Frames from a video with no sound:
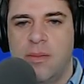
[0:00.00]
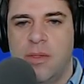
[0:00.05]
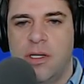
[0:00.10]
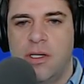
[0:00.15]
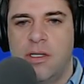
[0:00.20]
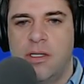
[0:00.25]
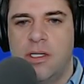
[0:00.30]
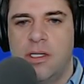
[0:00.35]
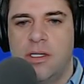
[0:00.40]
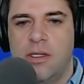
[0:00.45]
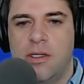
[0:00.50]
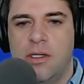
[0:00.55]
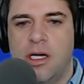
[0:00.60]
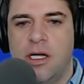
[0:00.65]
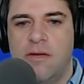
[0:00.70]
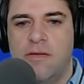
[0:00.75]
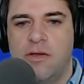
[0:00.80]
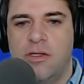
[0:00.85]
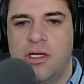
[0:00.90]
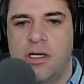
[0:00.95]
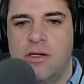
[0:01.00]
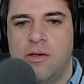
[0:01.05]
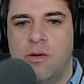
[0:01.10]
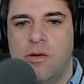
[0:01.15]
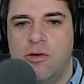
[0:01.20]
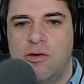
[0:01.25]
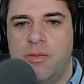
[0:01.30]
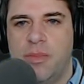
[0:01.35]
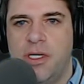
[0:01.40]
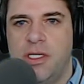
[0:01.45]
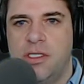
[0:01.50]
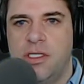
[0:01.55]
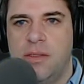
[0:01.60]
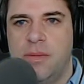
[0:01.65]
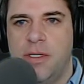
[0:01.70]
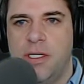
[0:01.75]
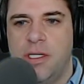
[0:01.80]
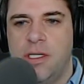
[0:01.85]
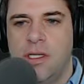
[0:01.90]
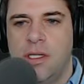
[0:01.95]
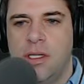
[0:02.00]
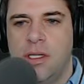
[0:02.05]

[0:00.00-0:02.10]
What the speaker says: but it kind of looks like an older PCB.